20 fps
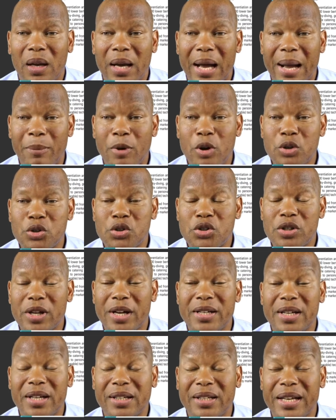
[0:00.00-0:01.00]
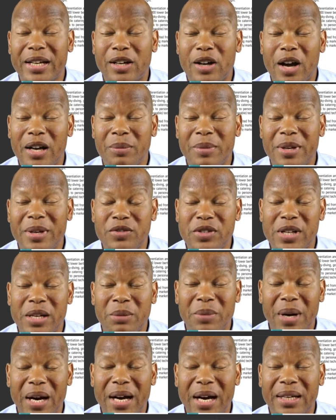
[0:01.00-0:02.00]
I'm also studying the economy of St.
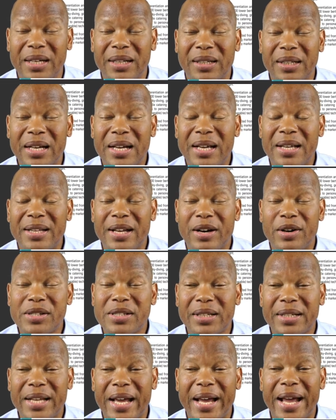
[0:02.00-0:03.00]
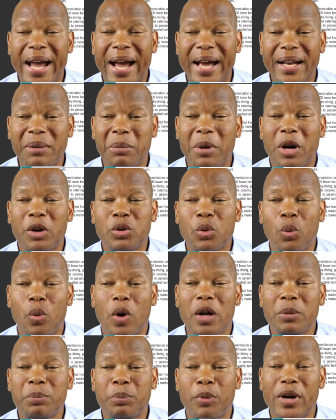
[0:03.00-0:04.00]
Martin. They had about
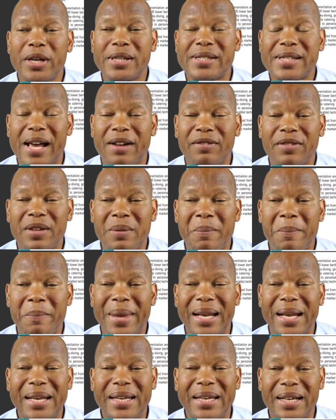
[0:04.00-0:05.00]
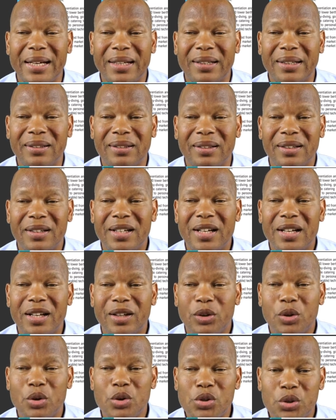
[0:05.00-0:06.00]
1.7 million
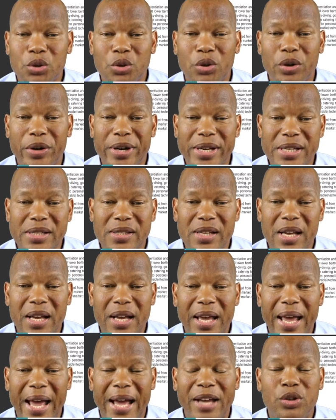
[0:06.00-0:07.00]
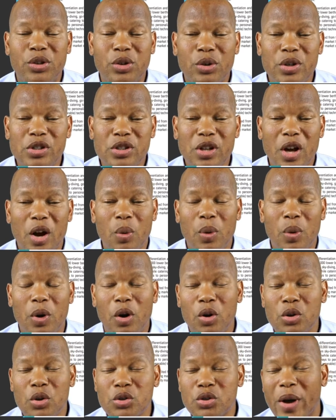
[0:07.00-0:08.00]
cruise tourists, and Curacao were
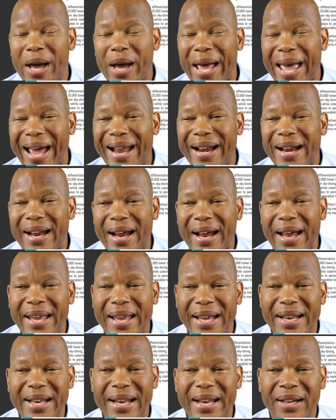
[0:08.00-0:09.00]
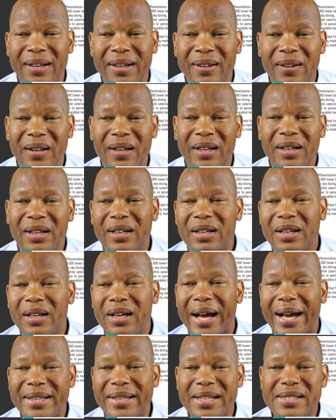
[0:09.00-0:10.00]
also hitting,
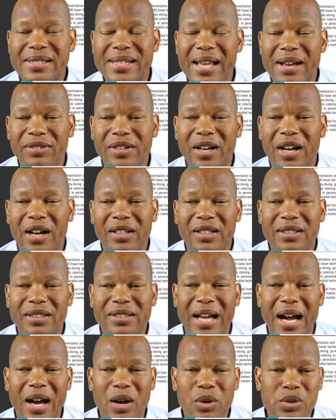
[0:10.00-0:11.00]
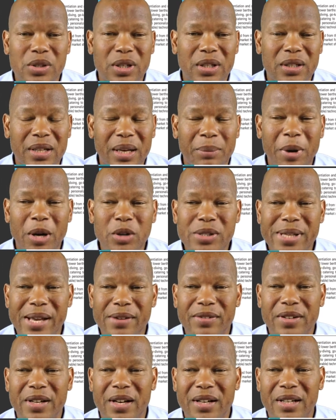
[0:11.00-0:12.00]
I think, 700,000, about
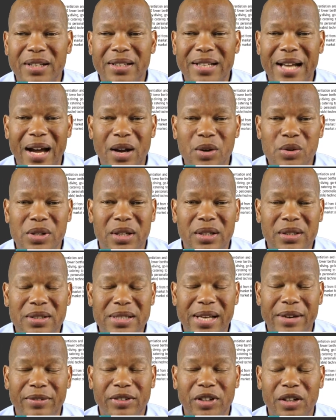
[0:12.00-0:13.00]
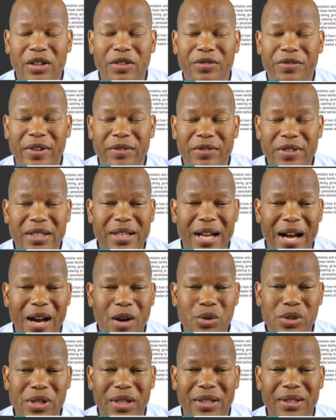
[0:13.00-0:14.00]
700,000,
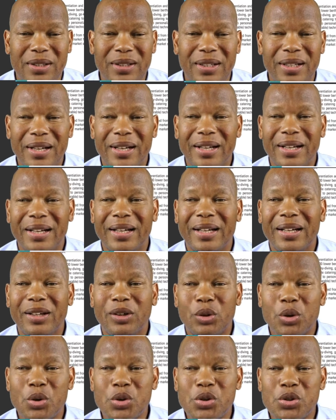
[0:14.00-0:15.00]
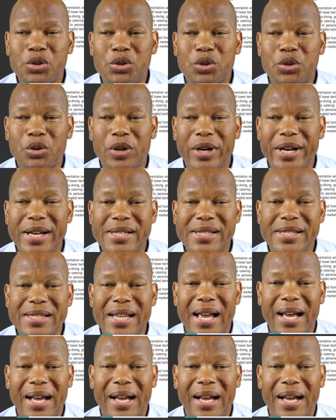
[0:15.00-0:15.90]
750,000 cruise tourists